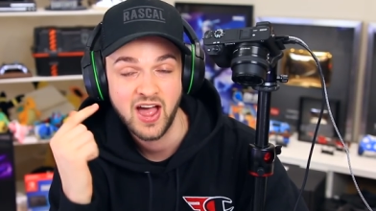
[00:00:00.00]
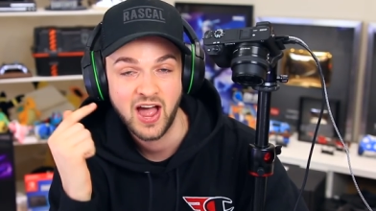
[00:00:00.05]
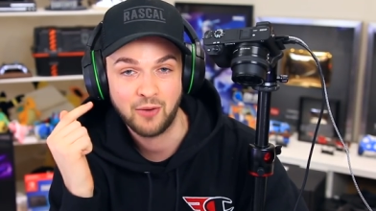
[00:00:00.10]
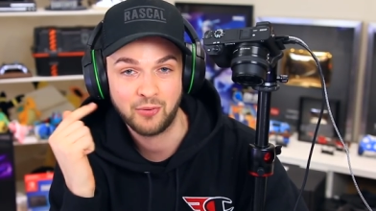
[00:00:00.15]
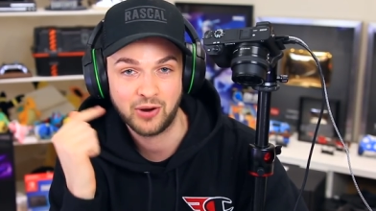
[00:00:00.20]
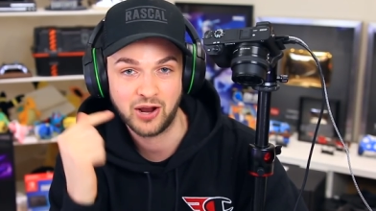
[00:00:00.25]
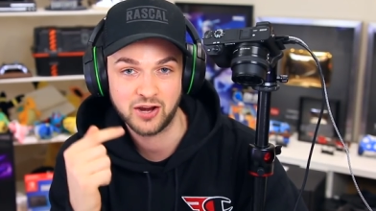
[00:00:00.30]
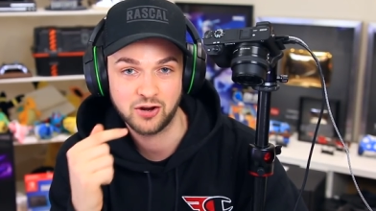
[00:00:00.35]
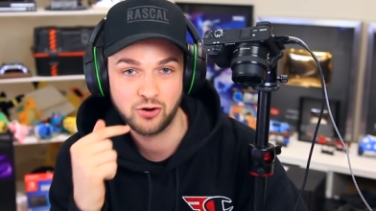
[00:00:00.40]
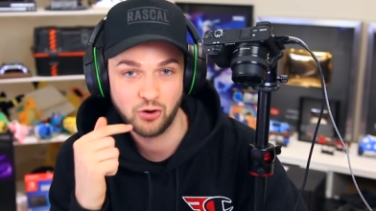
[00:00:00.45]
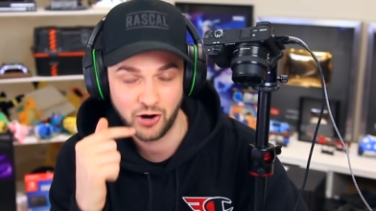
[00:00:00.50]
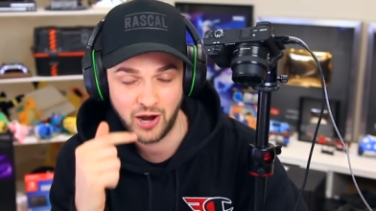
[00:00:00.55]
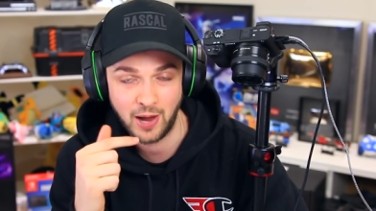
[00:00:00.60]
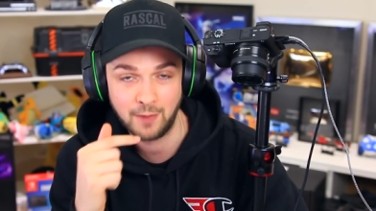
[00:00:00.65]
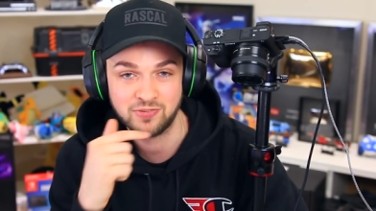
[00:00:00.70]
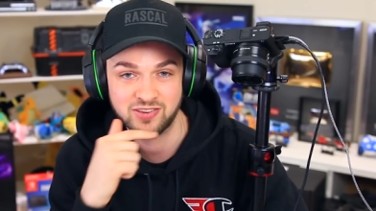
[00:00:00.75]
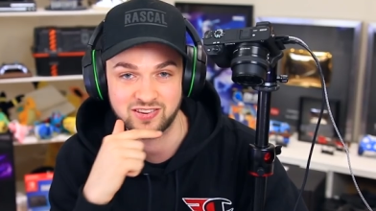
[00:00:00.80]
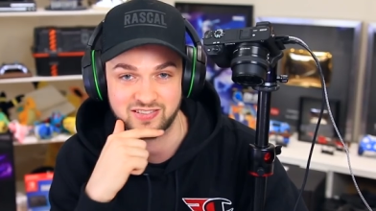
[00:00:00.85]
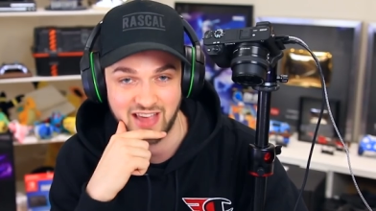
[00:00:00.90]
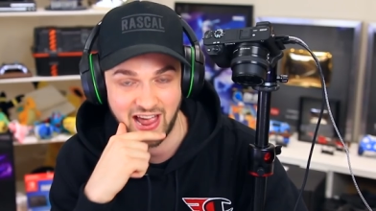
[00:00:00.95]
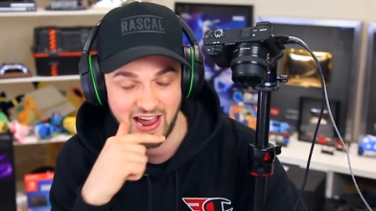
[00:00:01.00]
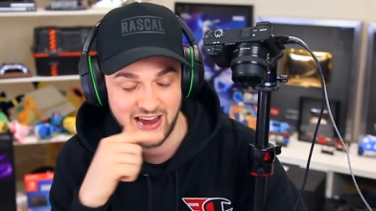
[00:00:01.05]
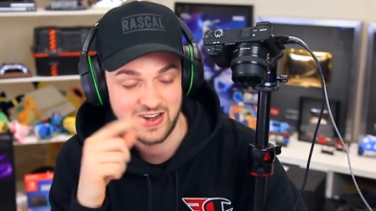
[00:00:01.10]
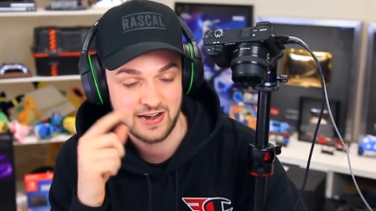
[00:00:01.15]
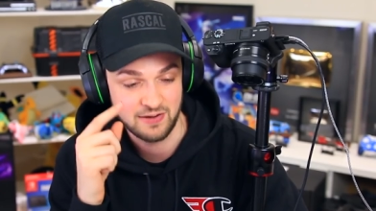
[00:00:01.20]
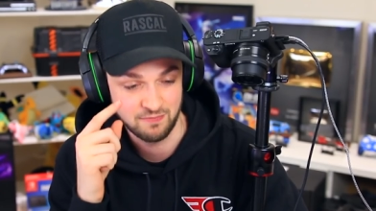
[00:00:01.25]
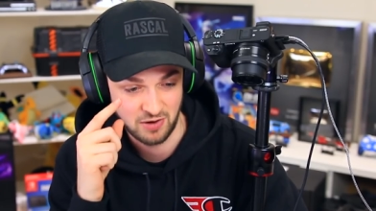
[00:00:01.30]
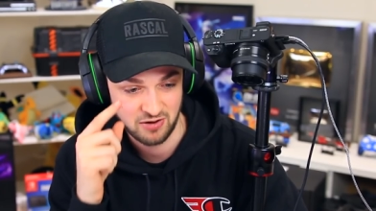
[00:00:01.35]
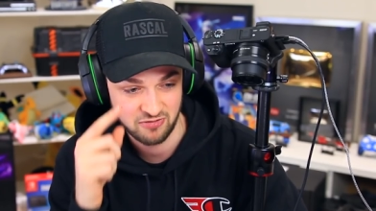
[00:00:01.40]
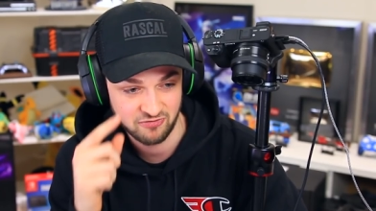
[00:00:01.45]
And when I got up
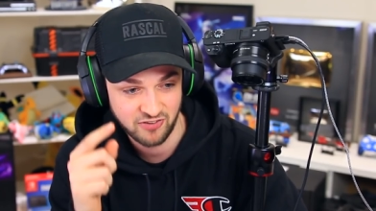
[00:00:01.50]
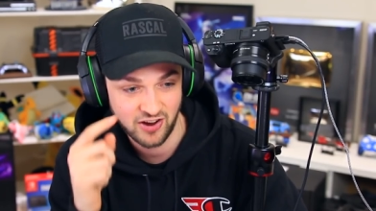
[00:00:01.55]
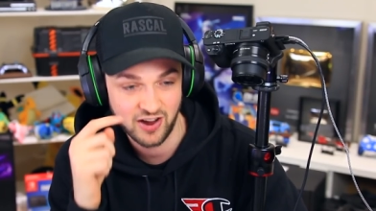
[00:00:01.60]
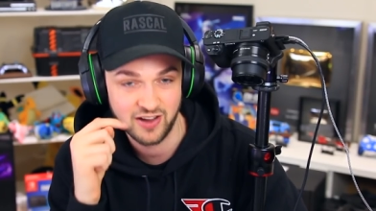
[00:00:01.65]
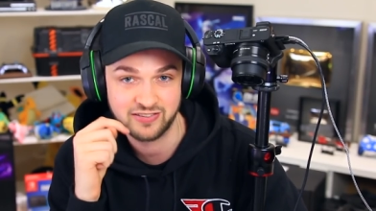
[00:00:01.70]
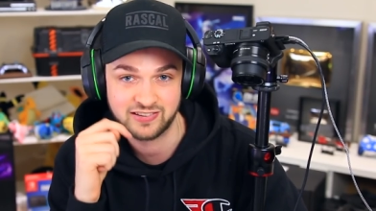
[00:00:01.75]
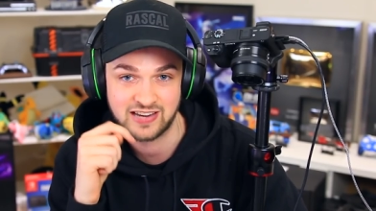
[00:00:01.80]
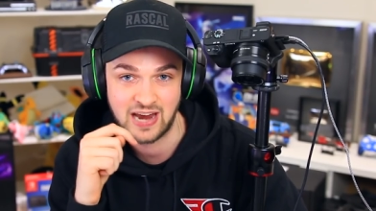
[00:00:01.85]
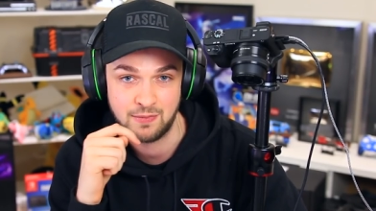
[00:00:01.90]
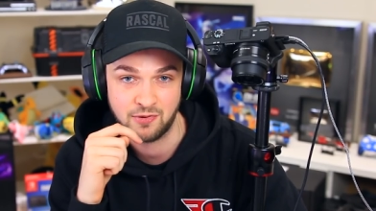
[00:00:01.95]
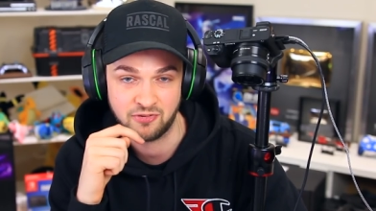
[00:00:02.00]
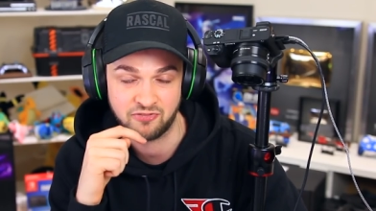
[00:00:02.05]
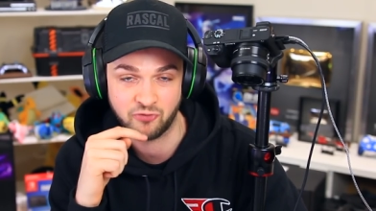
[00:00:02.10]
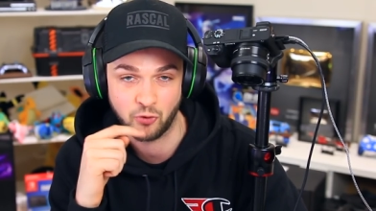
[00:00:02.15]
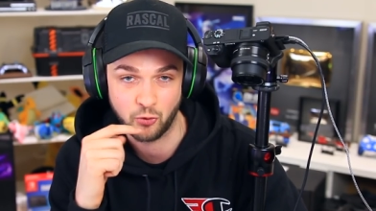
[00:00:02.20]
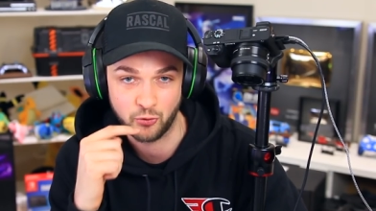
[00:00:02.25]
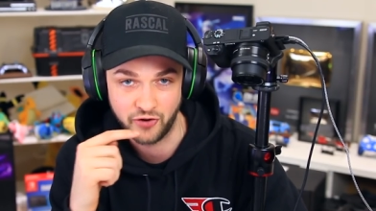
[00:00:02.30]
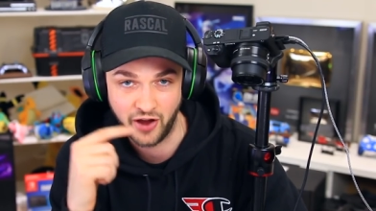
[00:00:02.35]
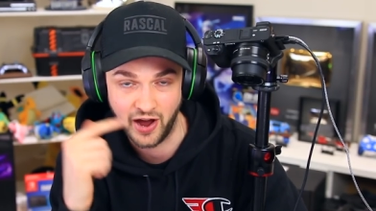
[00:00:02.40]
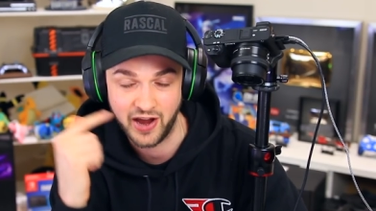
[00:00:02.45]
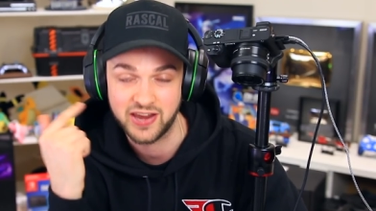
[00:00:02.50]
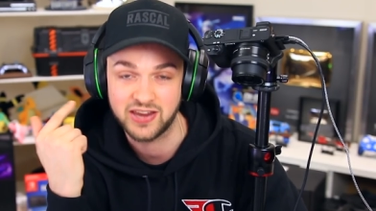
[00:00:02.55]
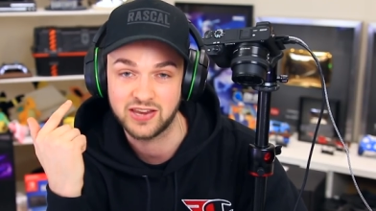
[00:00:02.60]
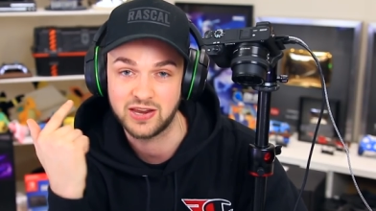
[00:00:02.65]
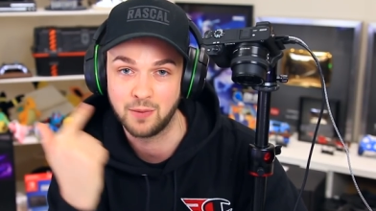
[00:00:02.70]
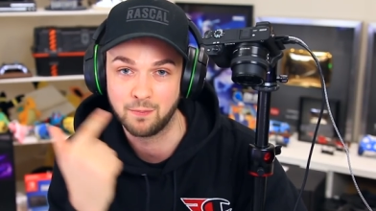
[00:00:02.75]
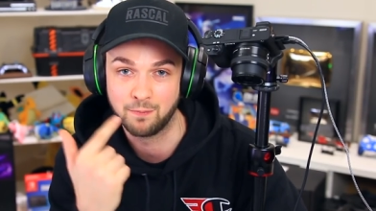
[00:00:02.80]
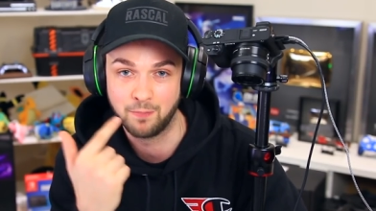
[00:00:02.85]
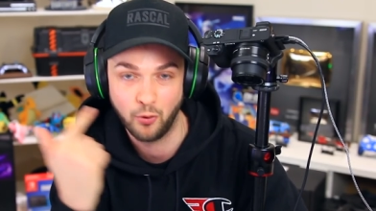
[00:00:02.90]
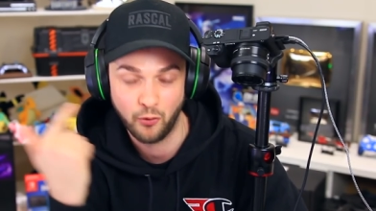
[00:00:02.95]
today, my first game of Fortnite,
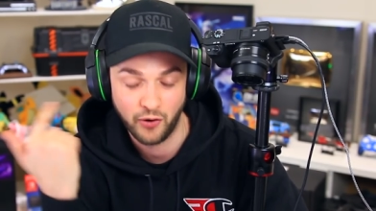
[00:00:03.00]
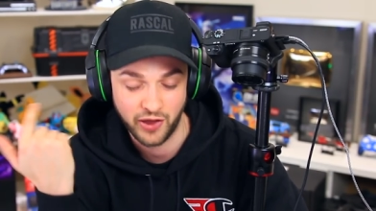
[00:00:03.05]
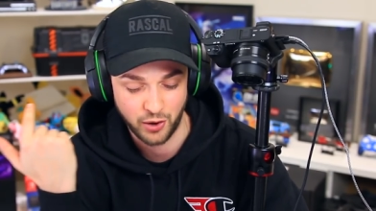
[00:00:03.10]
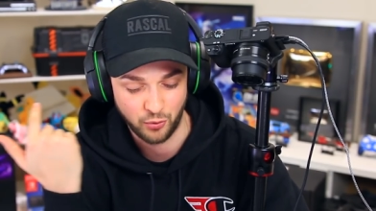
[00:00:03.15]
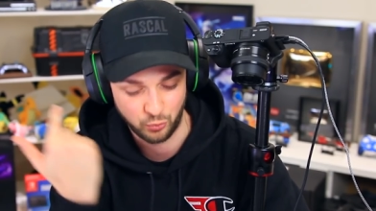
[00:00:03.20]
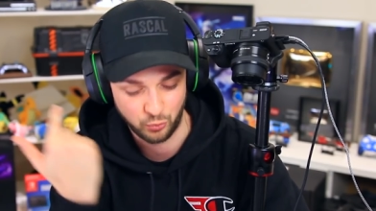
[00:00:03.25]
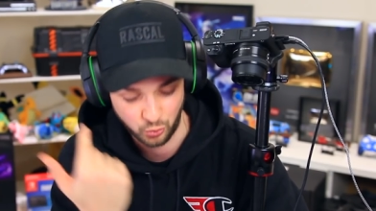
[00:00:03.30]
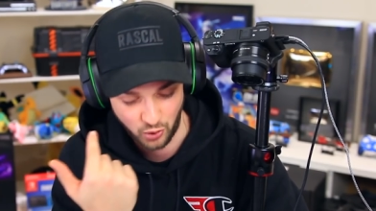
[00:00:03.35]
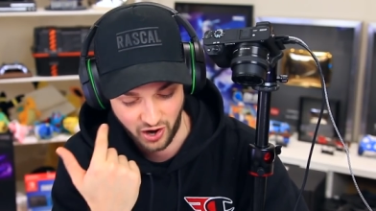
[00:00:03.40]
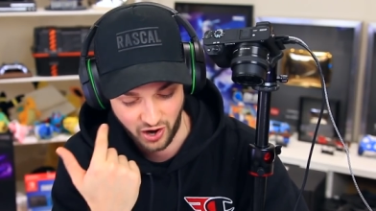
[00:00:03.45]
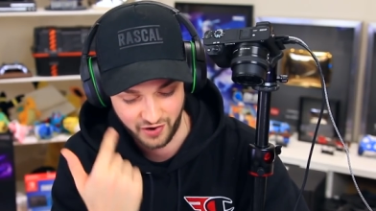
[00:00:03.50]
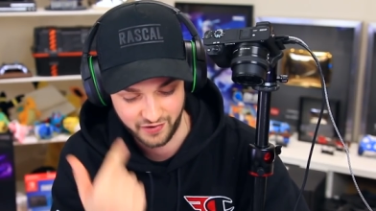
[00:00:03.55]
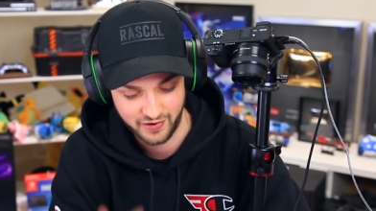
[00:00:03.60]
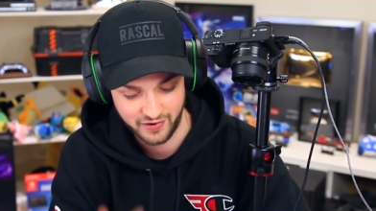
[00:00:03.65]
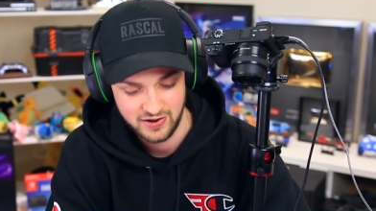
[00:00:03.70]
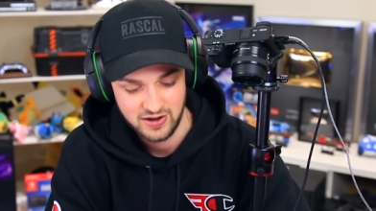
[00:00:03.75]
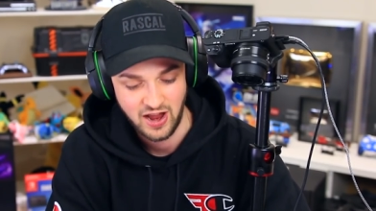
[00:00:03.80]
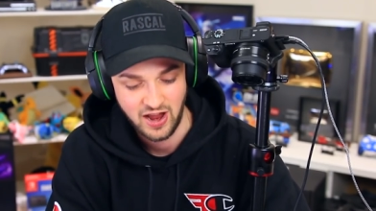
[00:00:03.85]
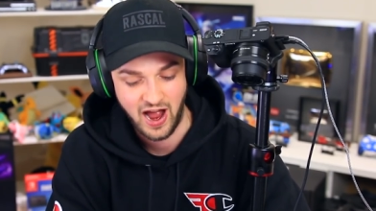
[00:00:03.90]
your boy won.